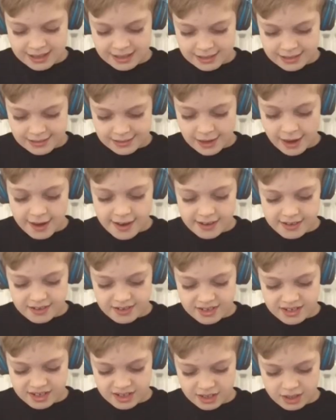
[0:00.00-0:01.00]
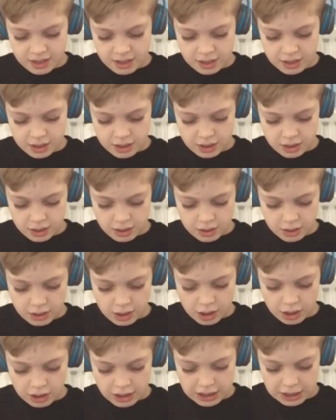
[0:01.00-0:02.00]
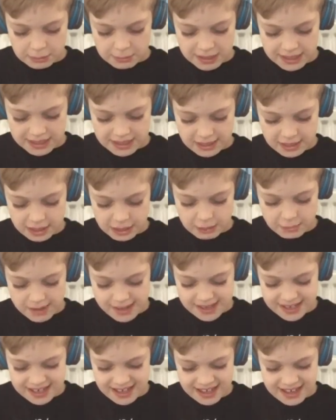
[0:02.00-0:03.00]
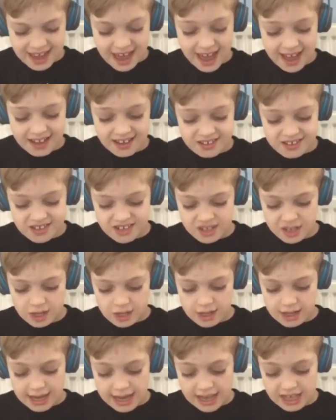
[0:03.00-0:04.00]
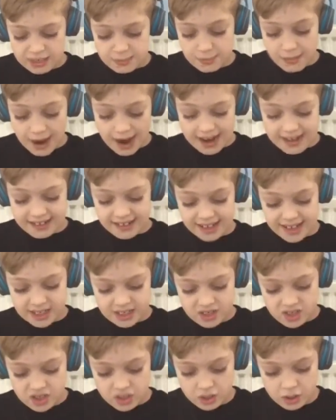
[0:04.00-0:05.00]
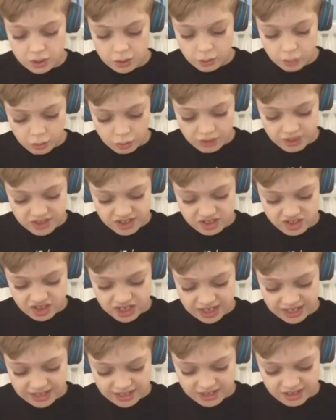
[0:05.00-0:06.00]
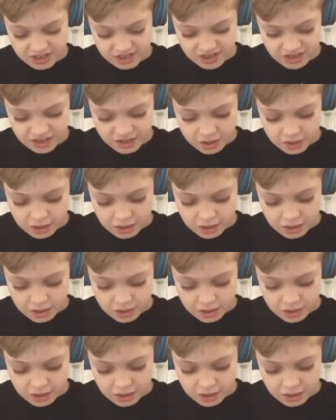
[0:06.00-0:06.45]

Yeet! Can I make it? Can I make it? Yes! He has made it! Oh, there's a chest.